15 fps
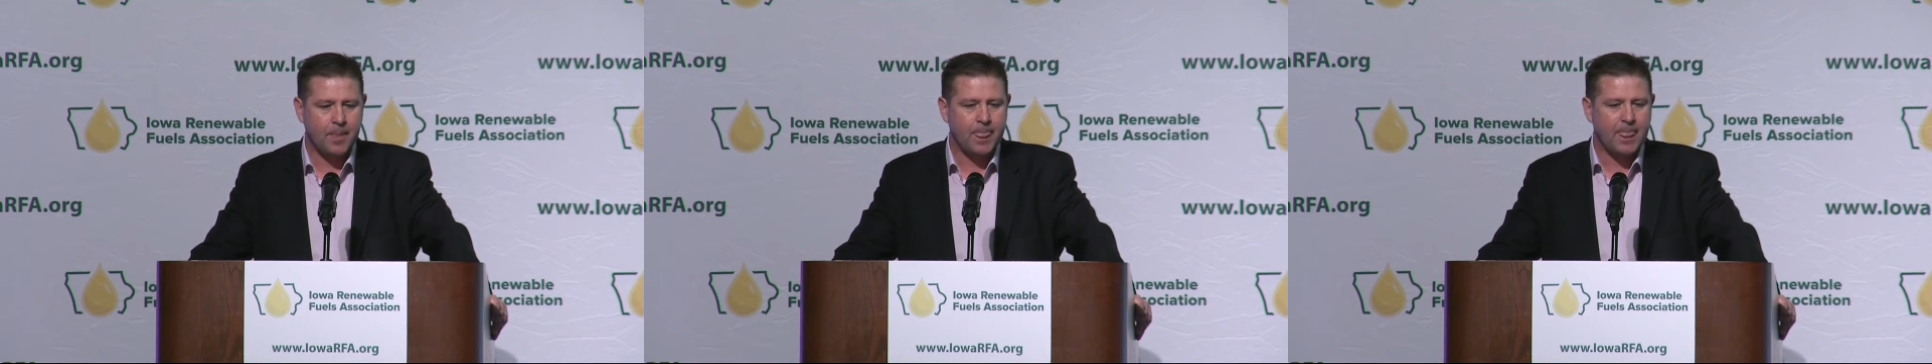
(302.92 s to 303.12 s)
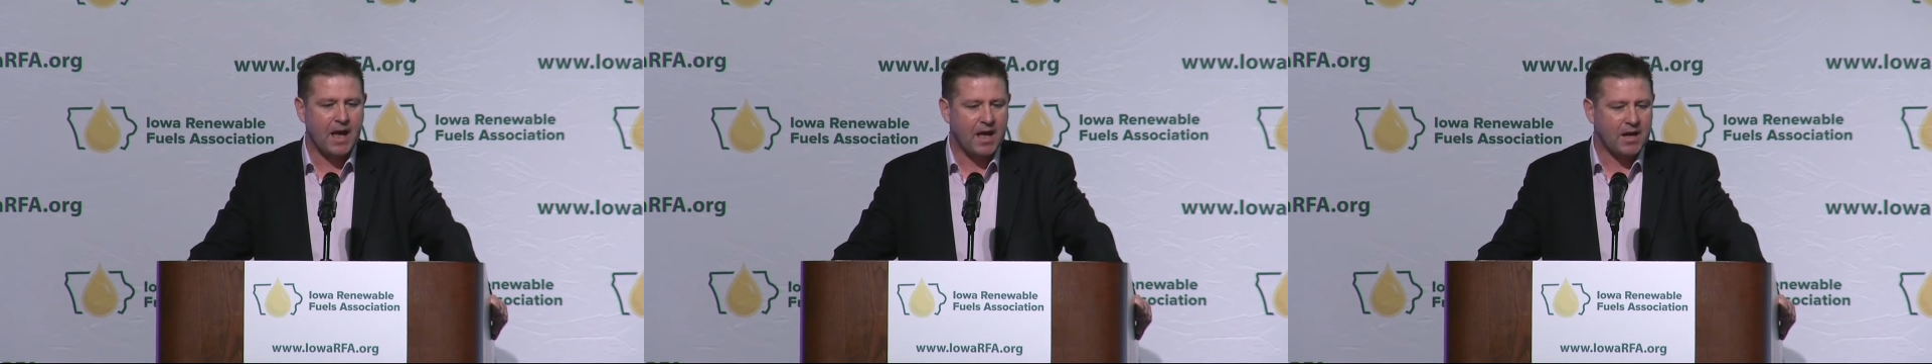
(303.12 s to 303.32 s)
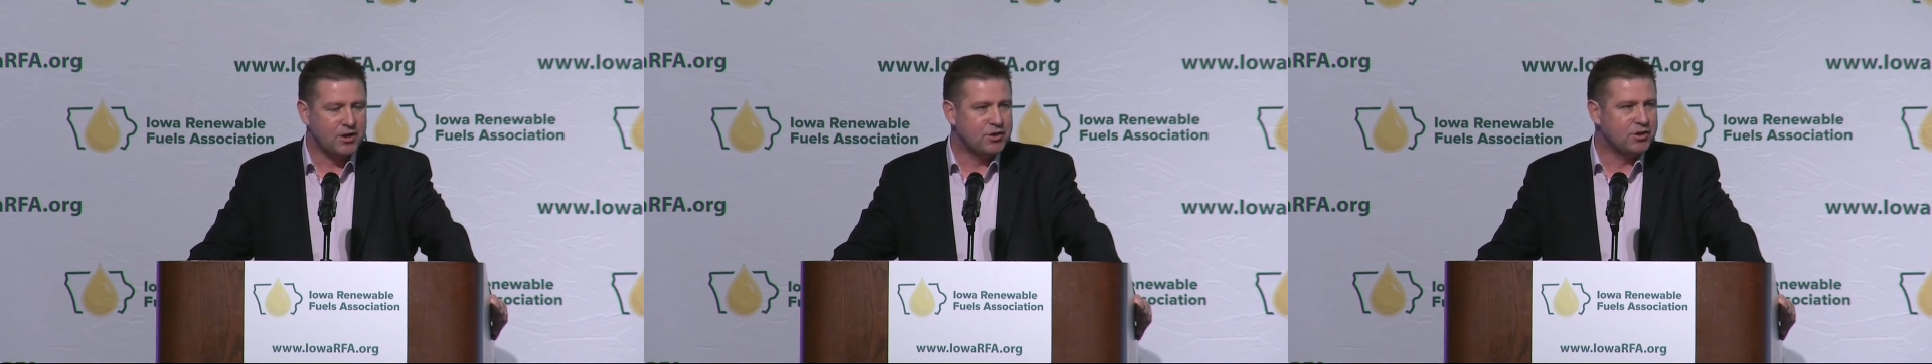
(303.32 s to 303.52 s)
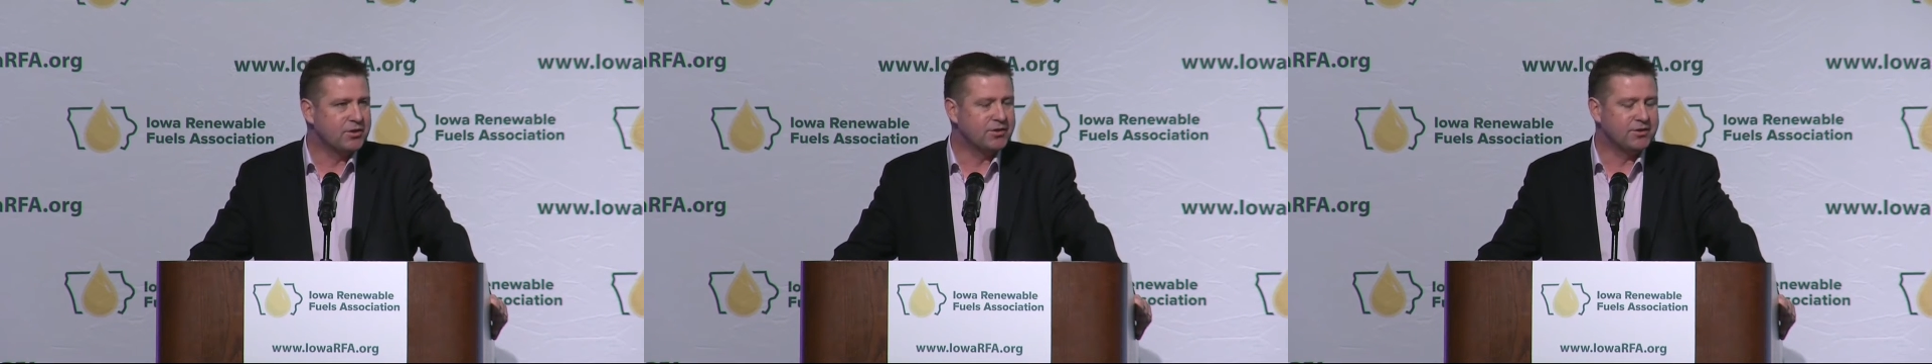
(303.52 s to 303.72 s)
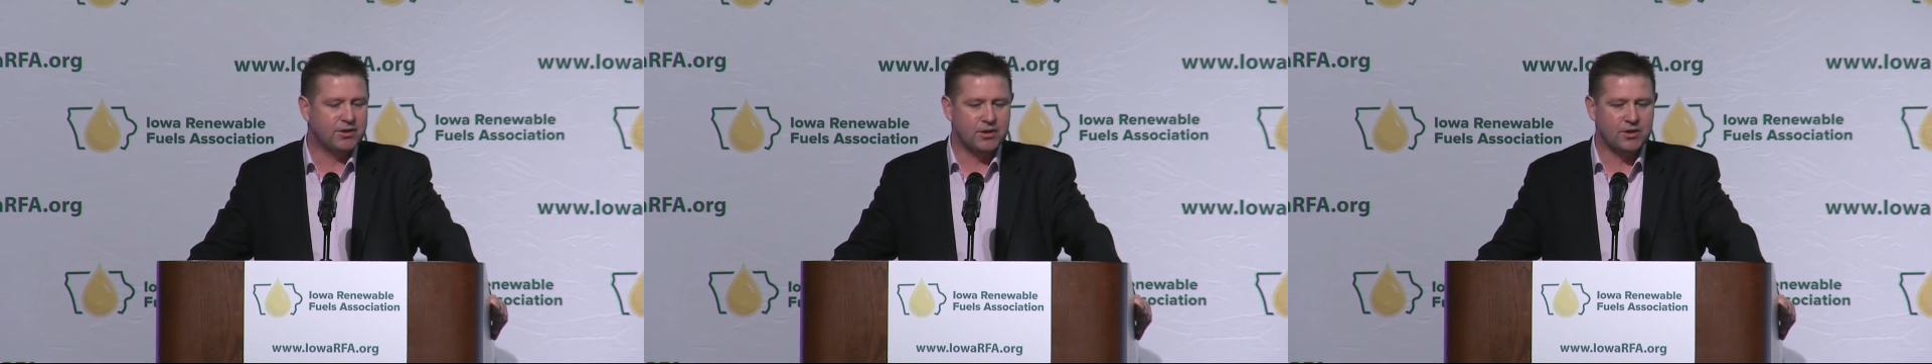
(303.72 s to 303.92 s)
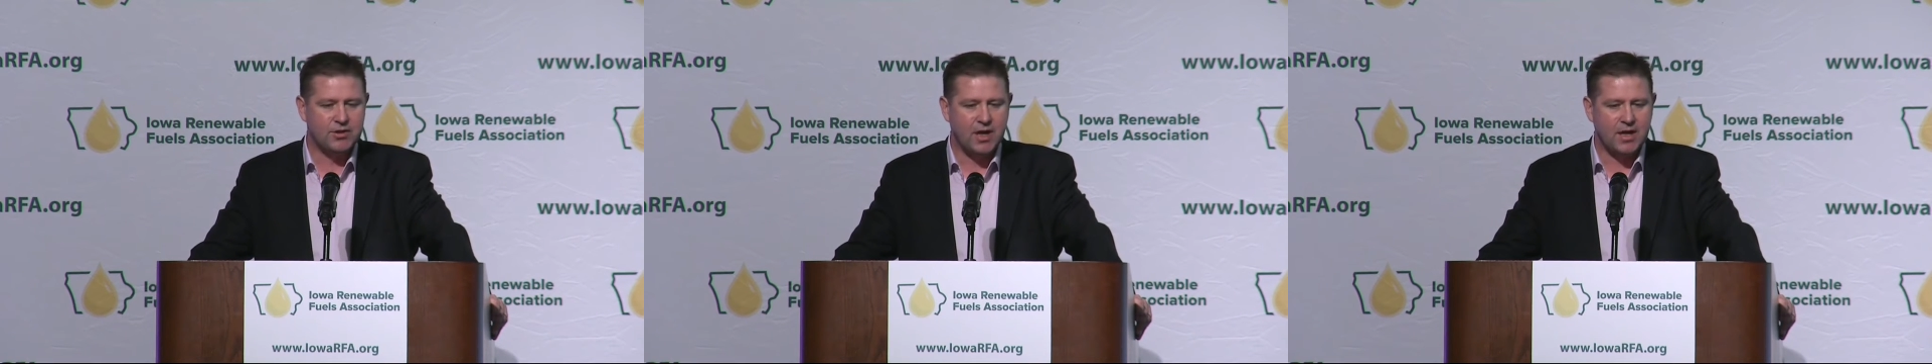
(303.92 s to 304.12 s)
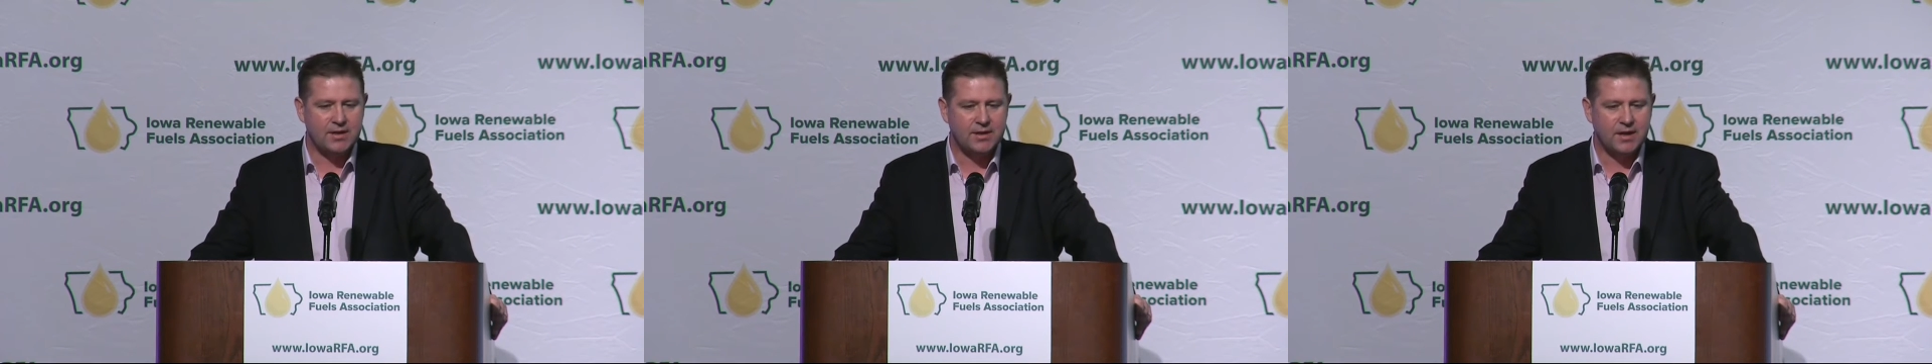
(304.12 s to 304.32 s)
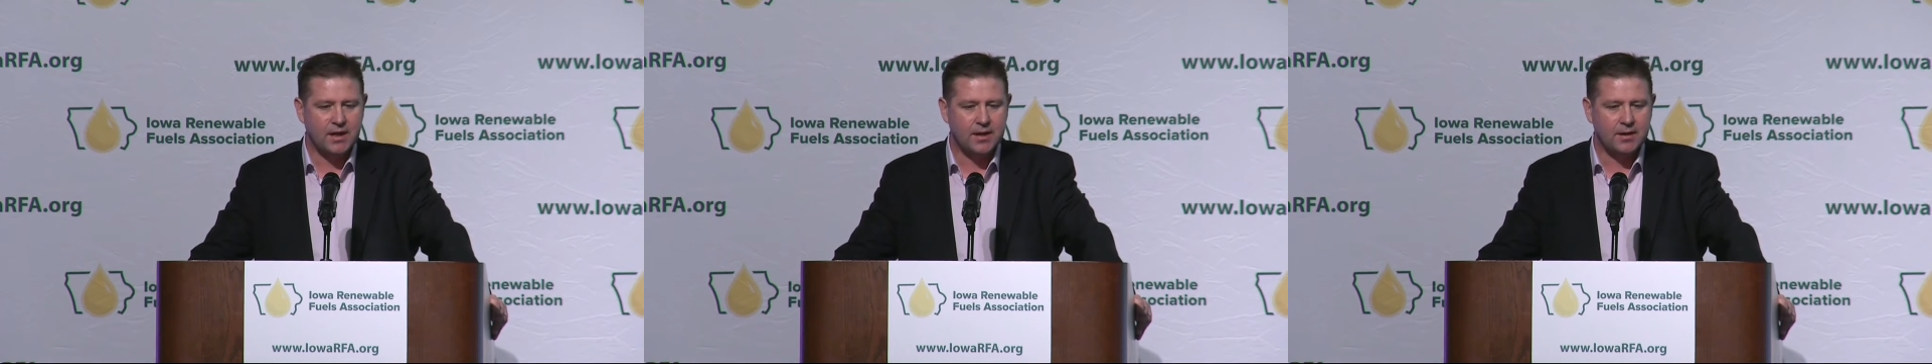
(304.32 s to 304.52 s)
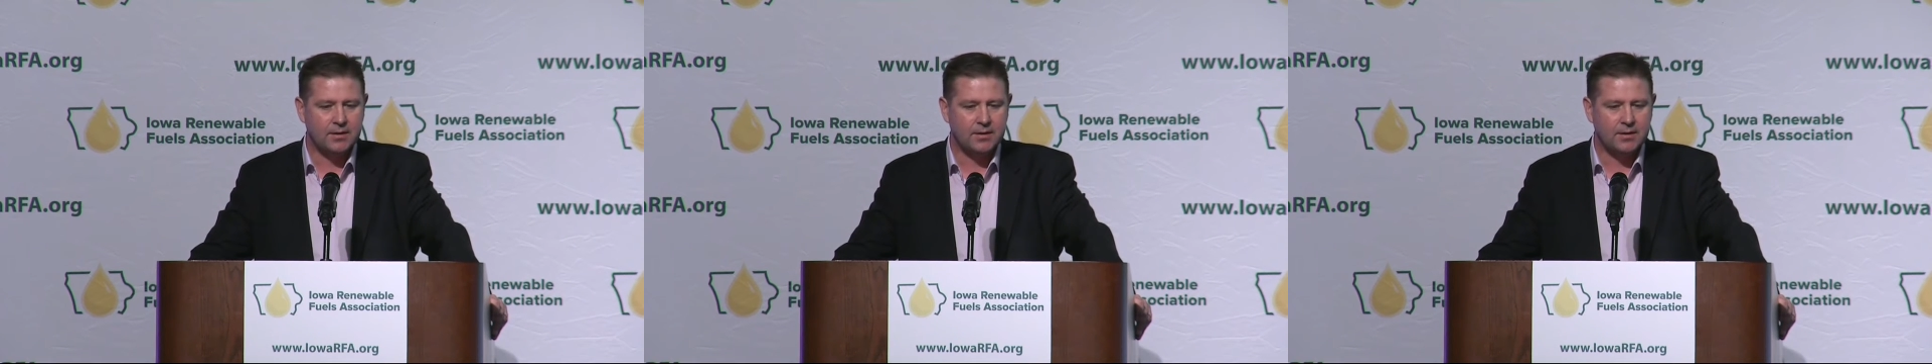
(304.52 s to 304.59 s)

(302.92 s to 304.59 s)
Enogen Syngenta,